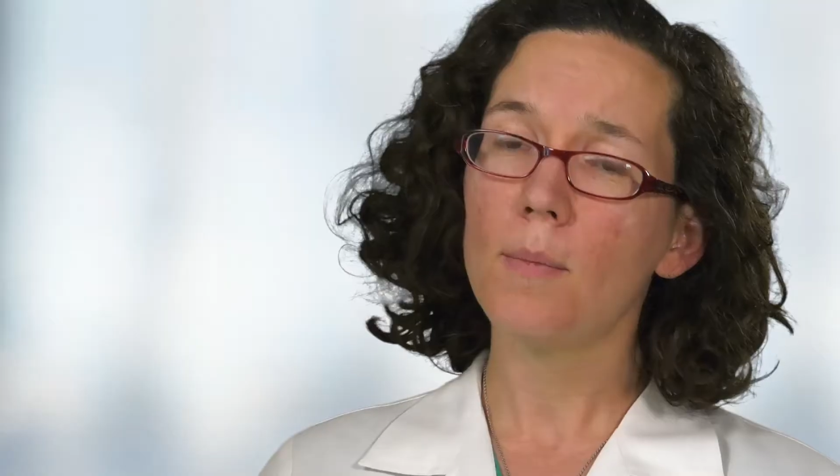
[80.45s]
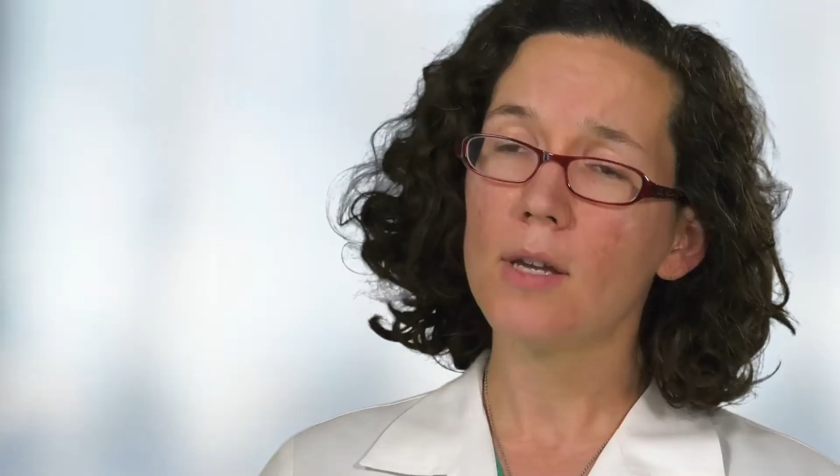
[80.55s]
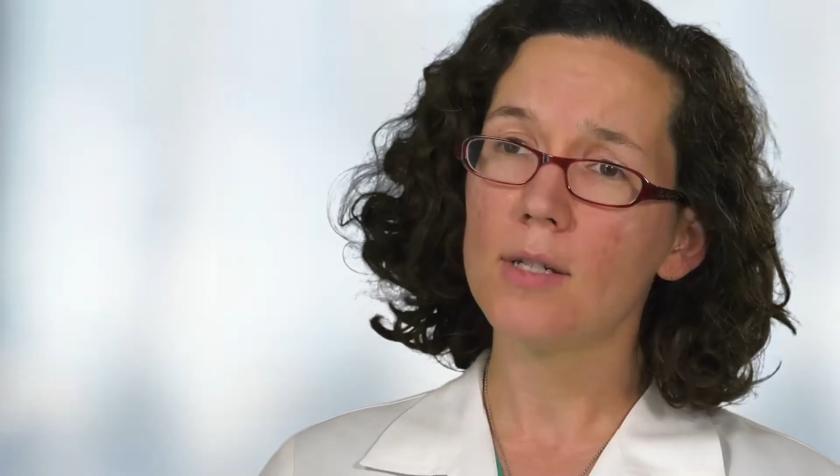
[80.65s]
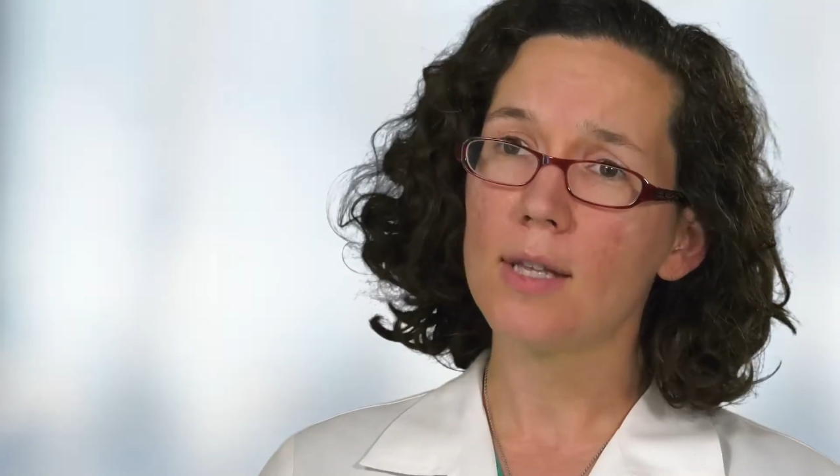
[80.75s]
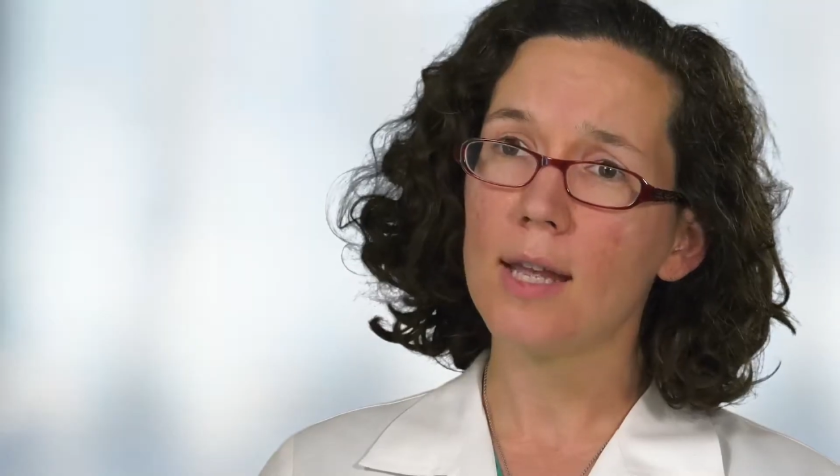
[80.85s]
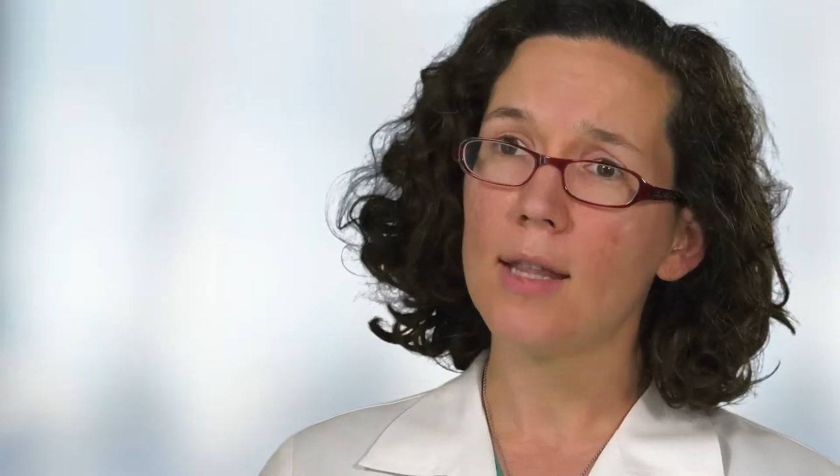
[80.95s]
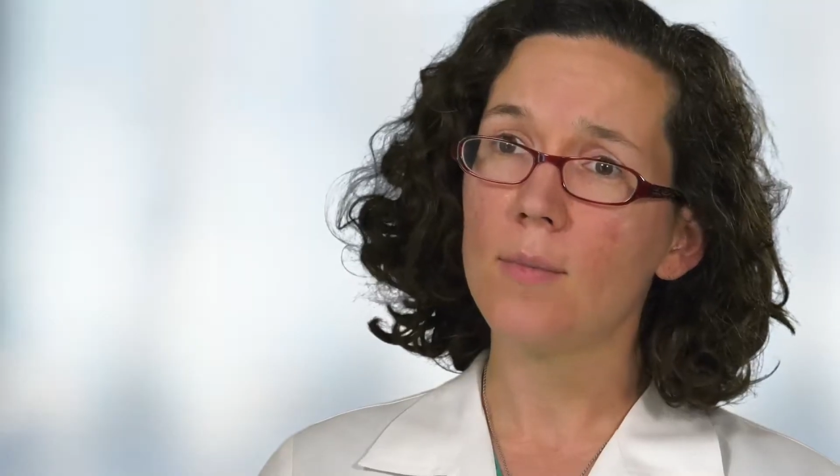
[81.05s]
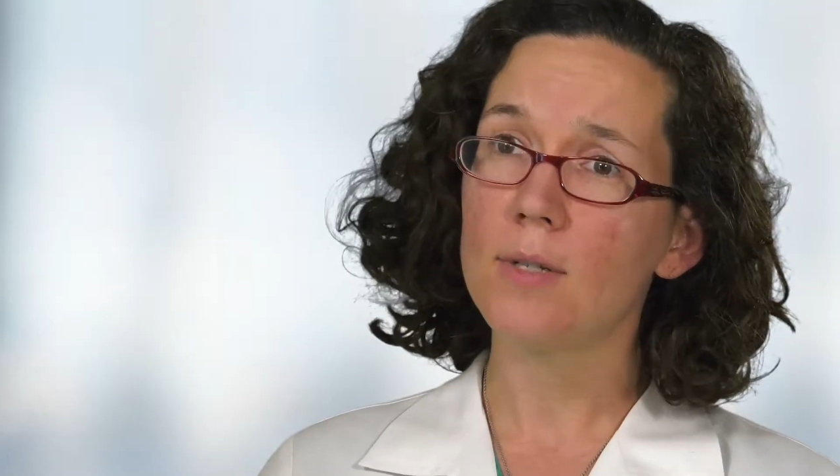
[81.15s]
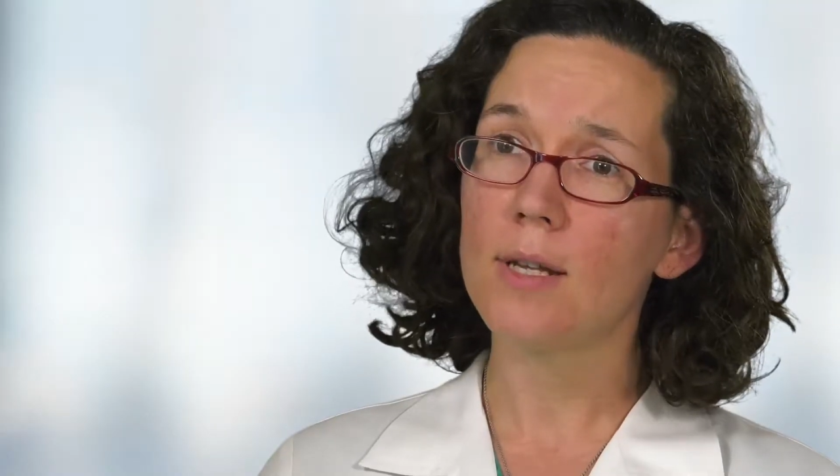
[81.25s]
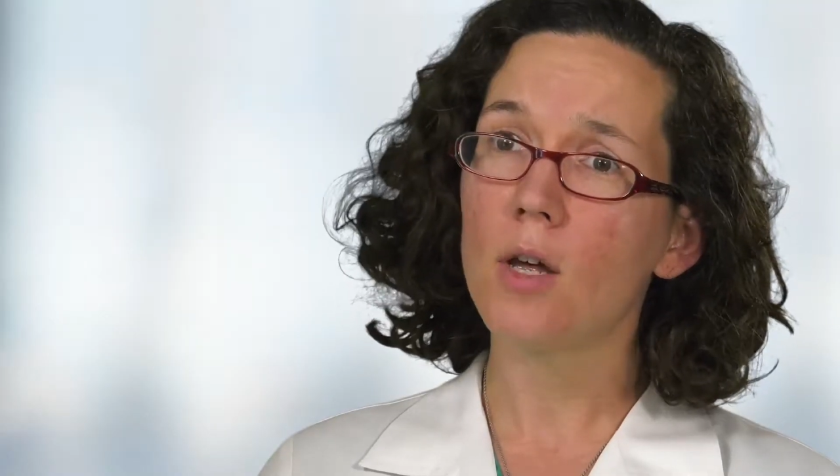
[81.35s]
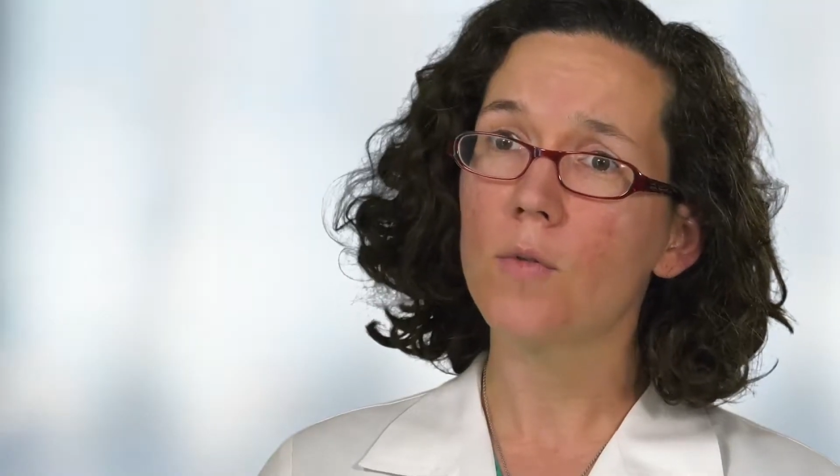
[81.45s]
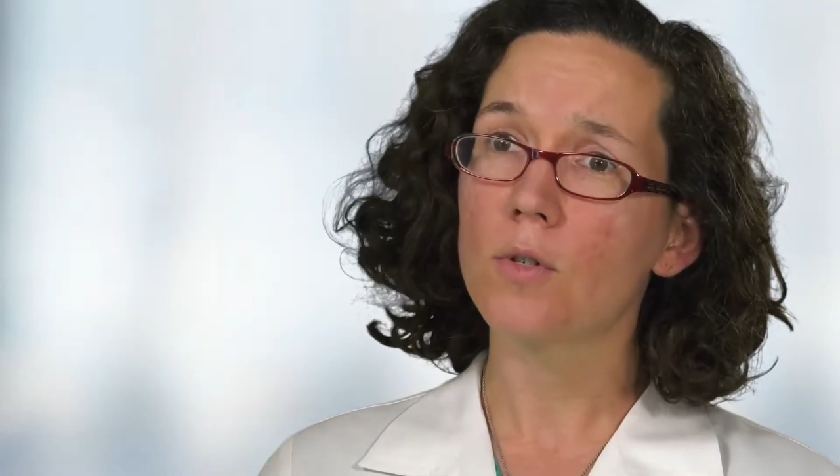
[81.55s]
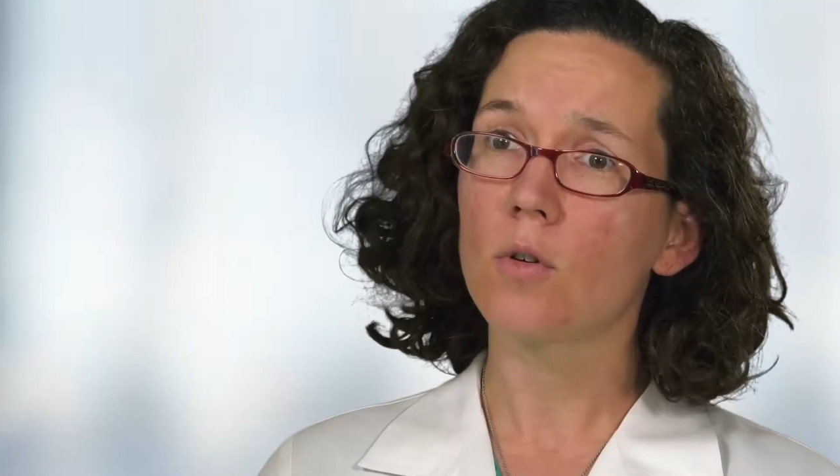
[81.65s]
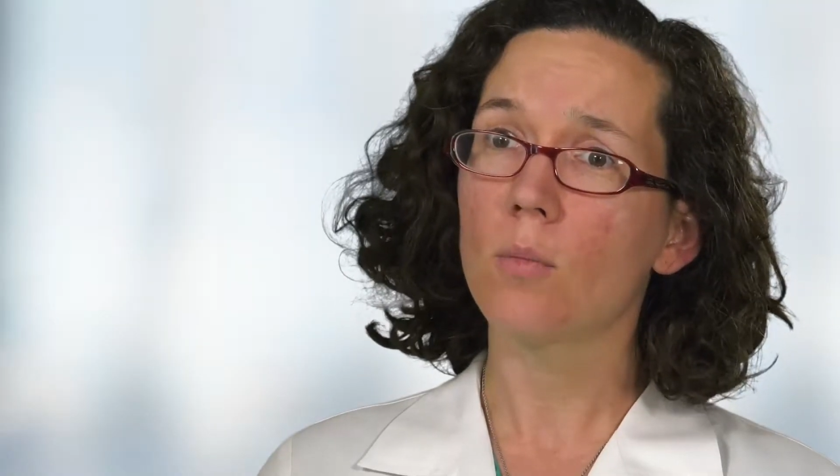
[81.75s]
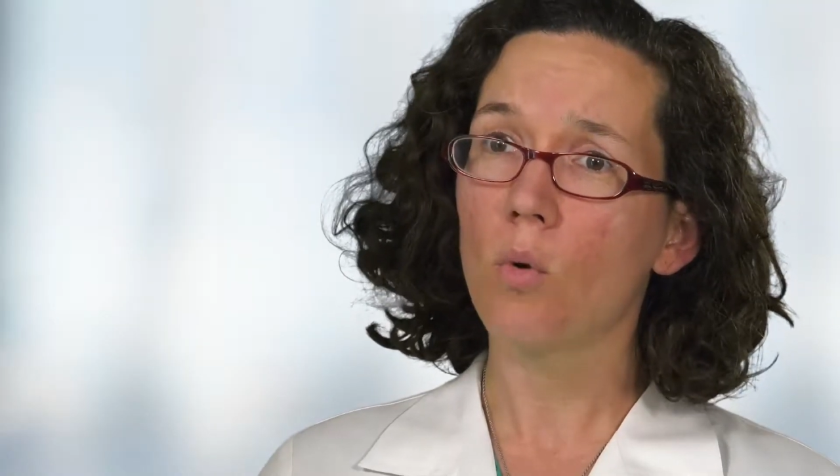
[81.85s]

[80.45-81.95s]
because they in themselves are